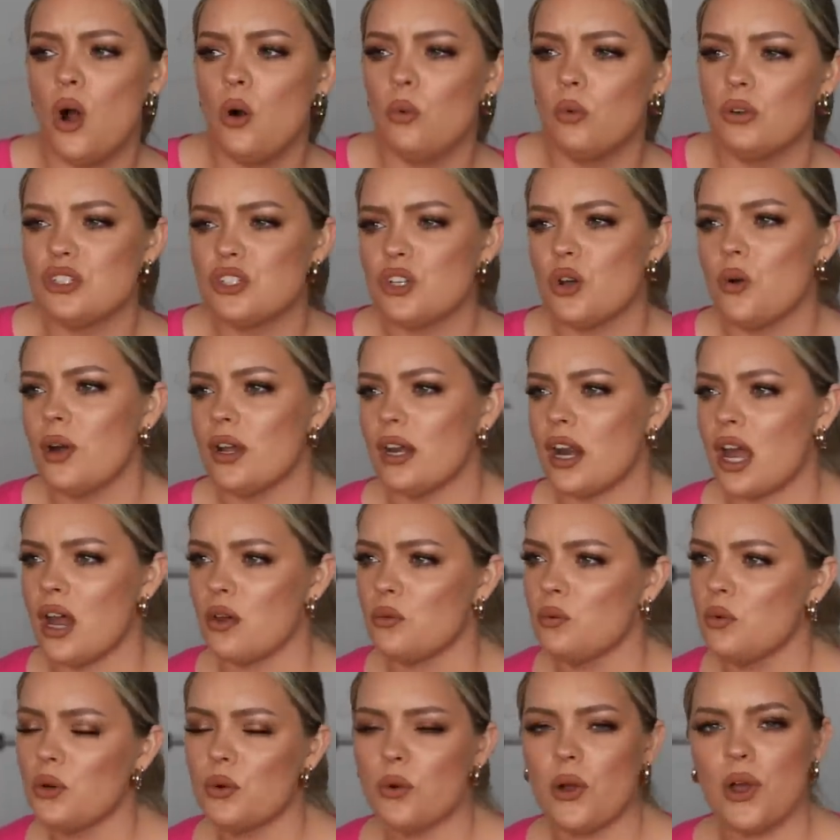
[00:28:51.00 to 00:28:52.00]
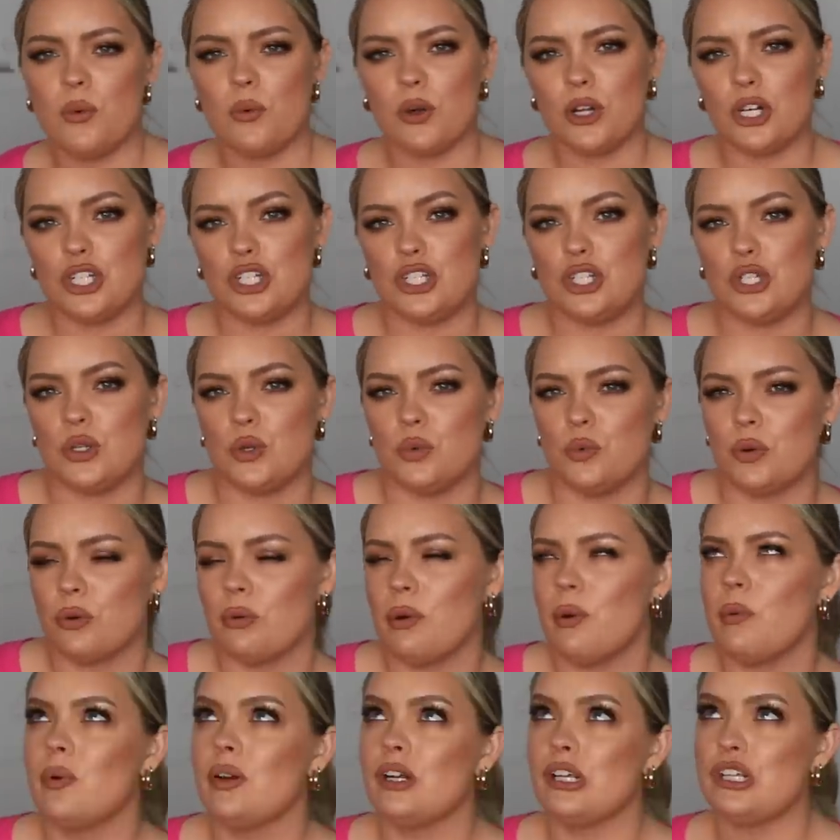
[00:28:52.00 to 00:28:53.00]
what's going on, what do I want to do, what do I
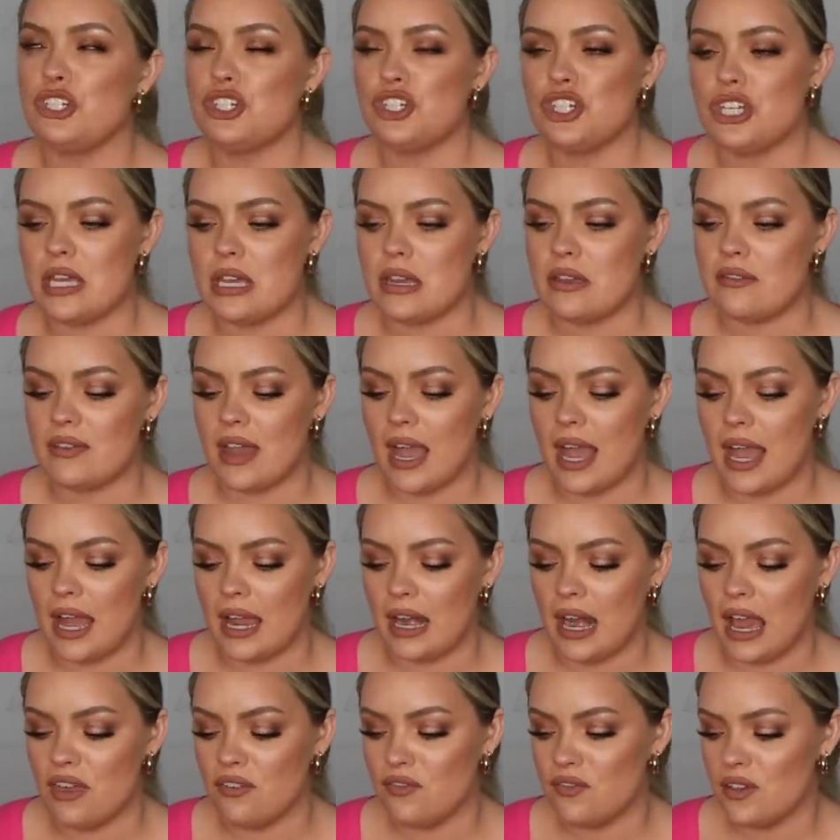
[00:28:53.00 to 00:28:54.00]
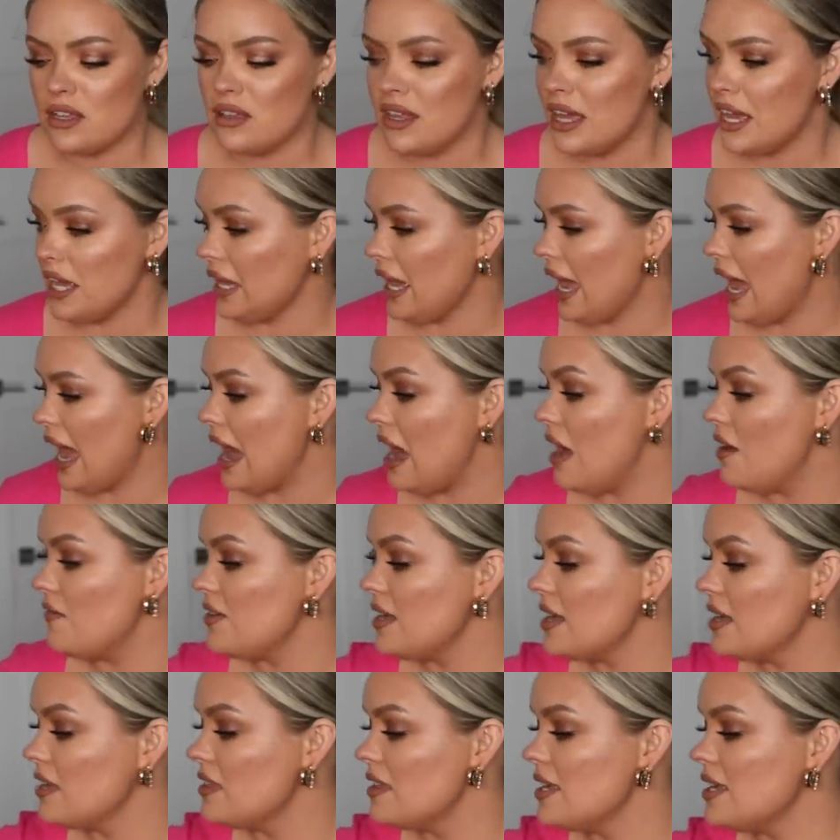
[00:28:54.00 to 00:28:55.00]
want to achieve? And I feel like
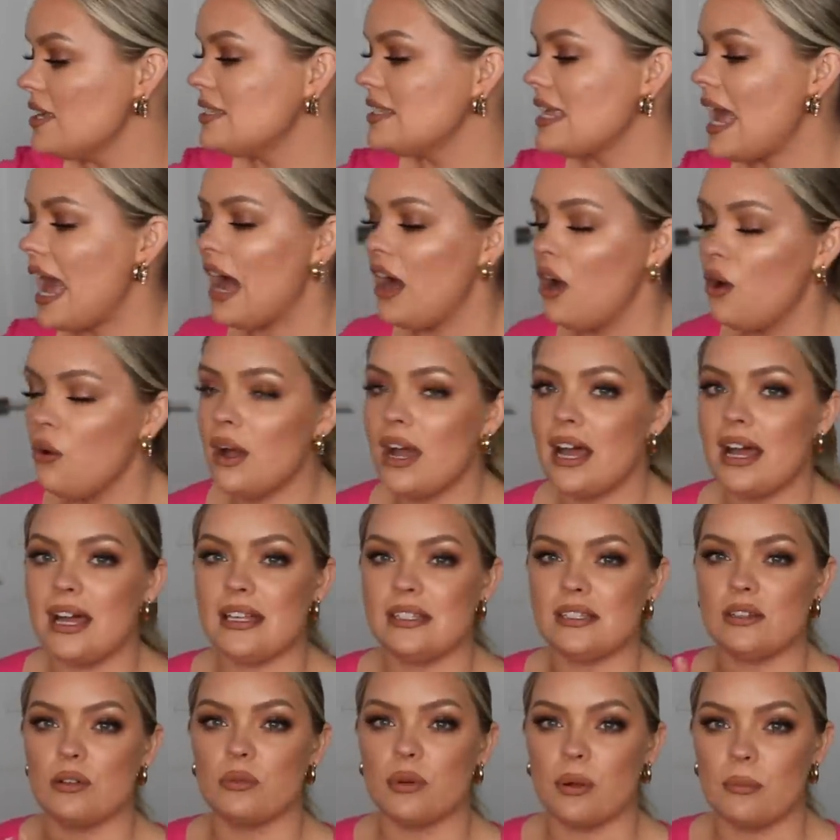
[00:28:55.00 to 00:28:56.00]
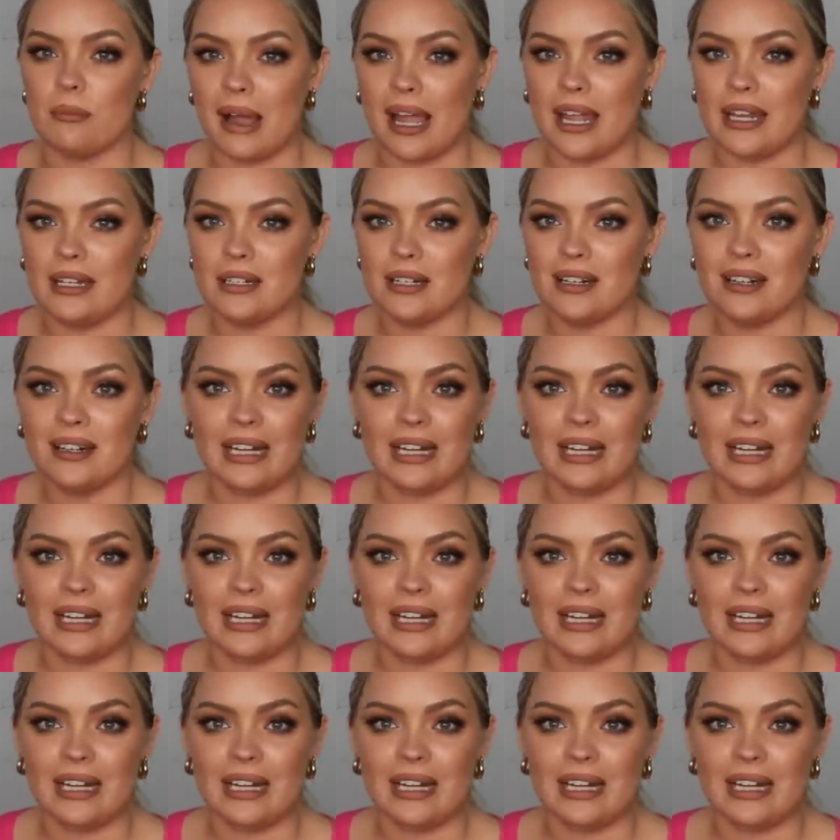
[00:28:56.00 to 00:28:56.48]
having this out as a reminder